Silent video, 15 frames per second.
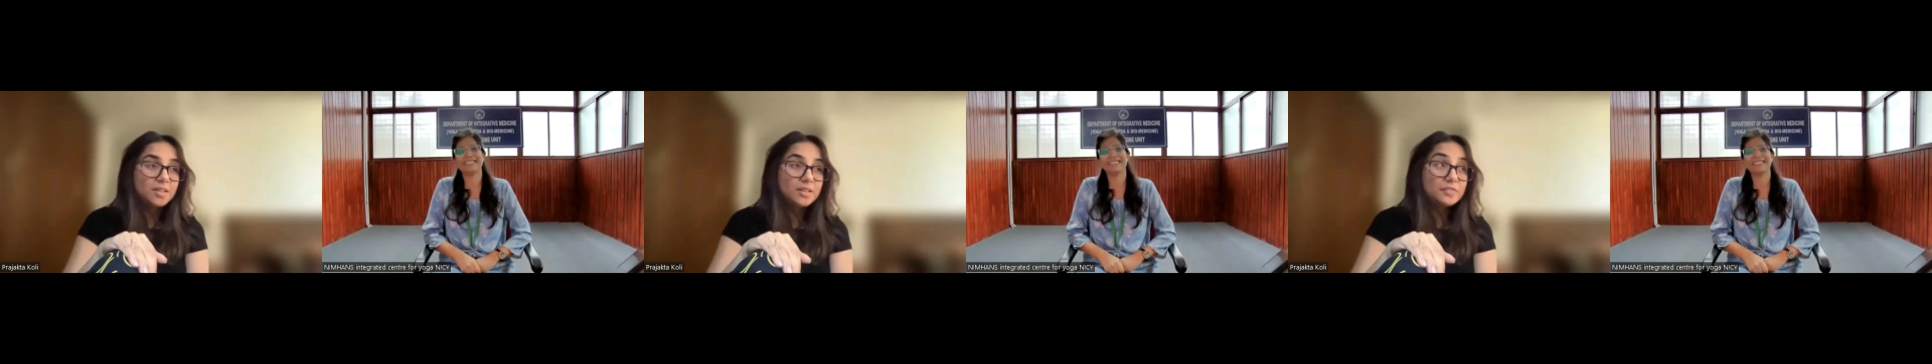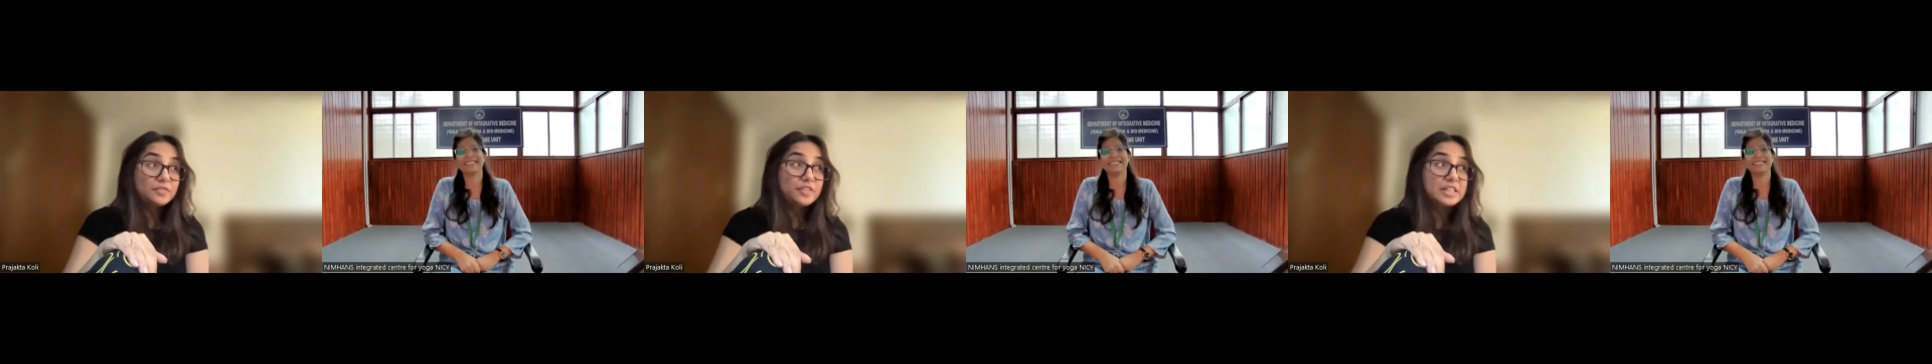
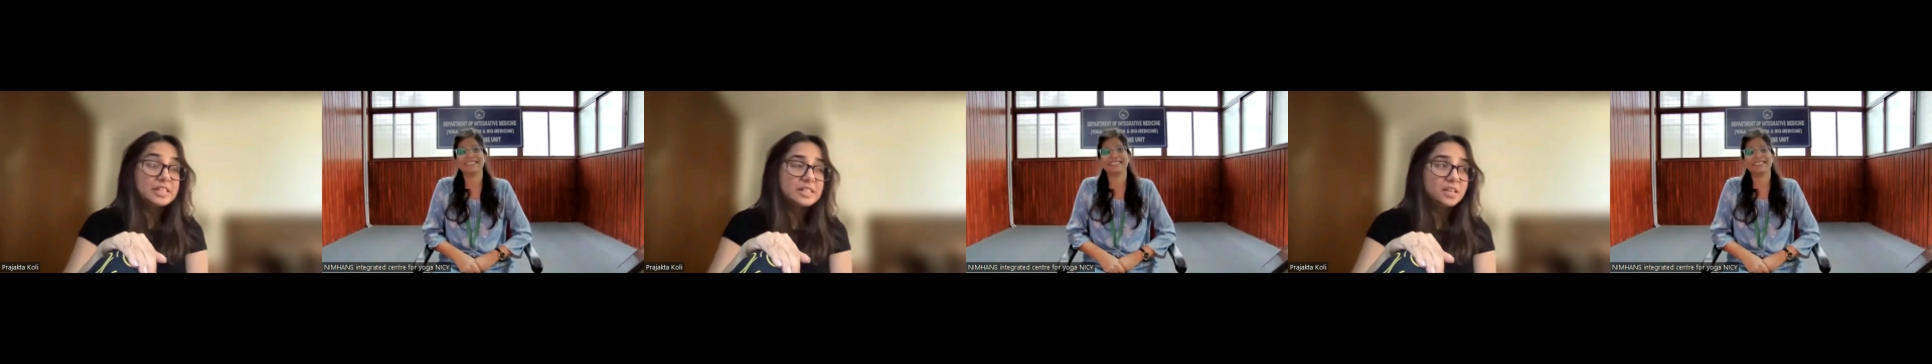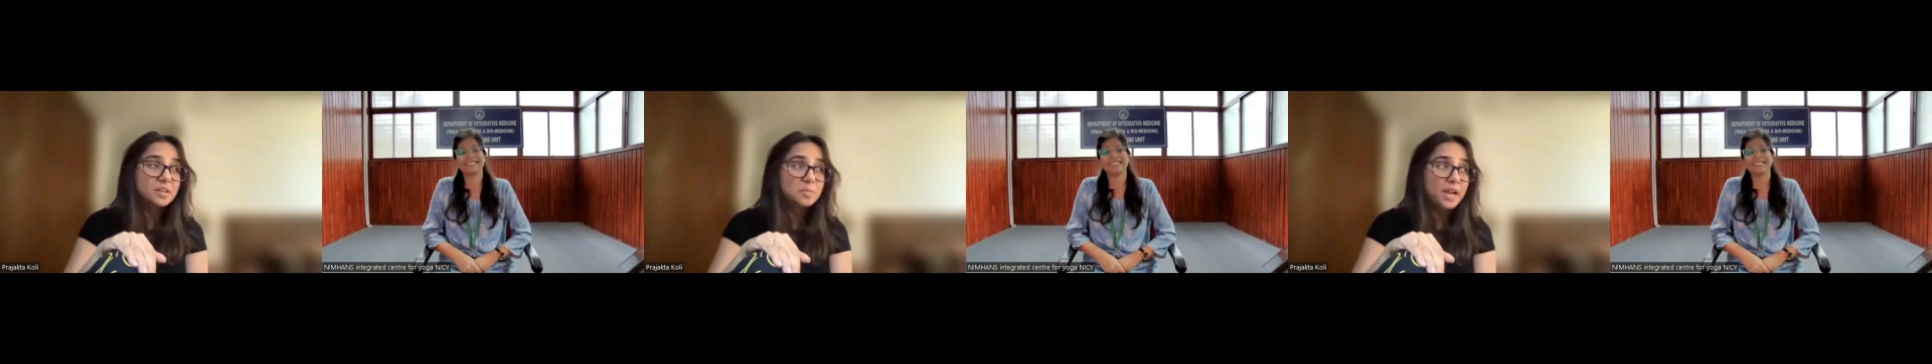
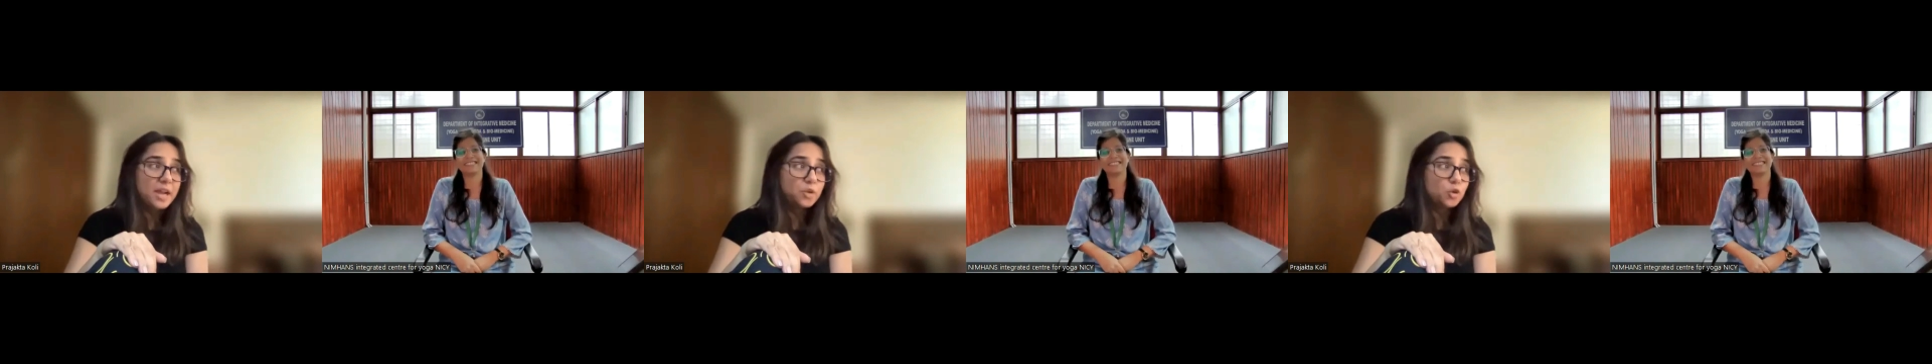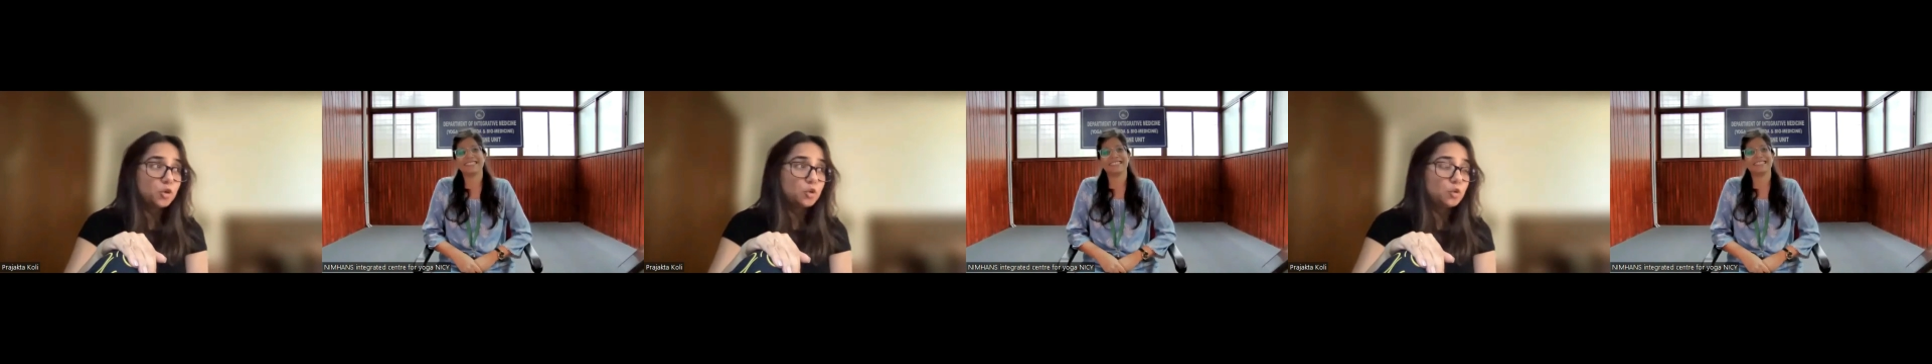Wisdom, I
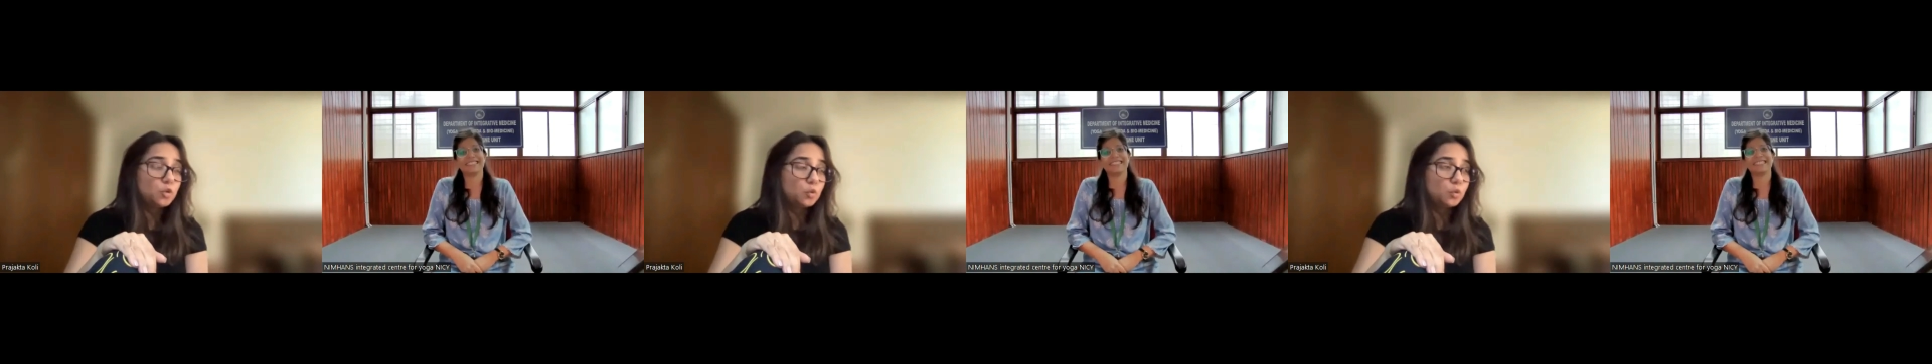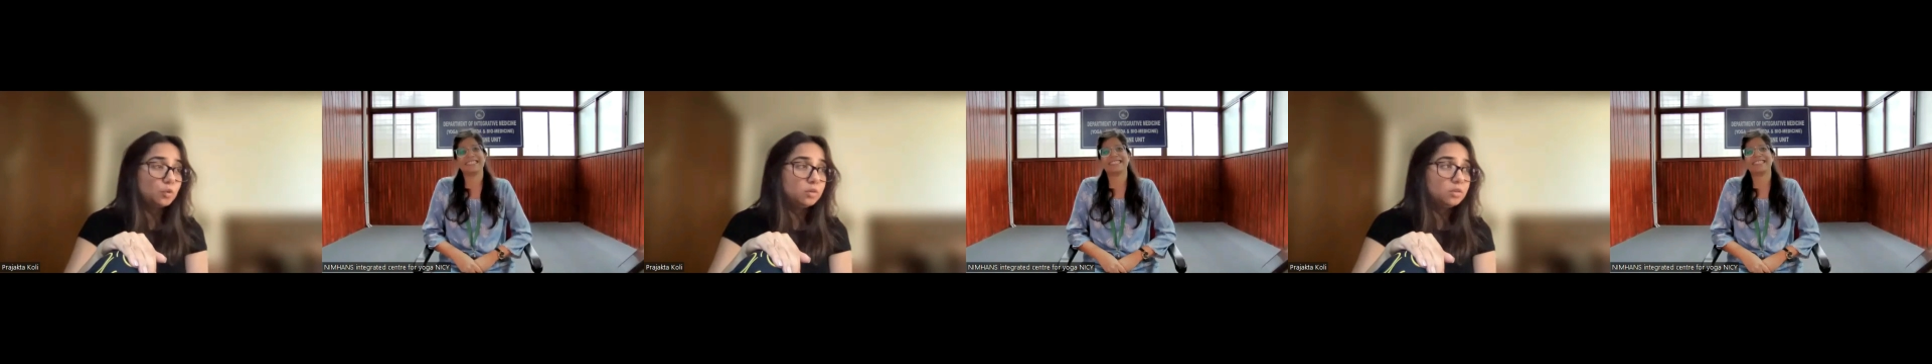don't
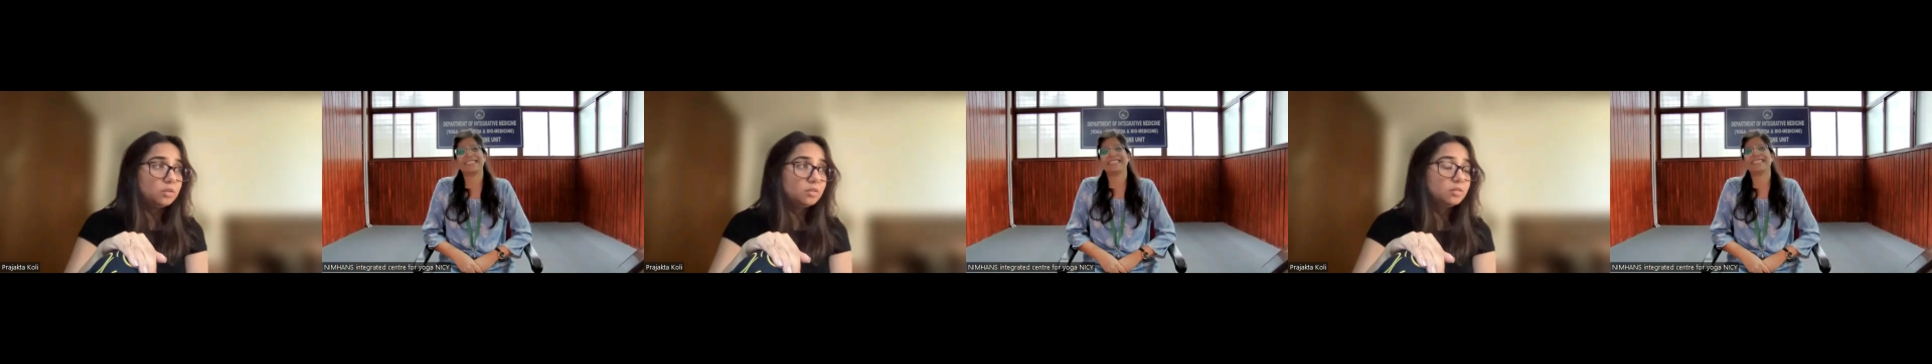know,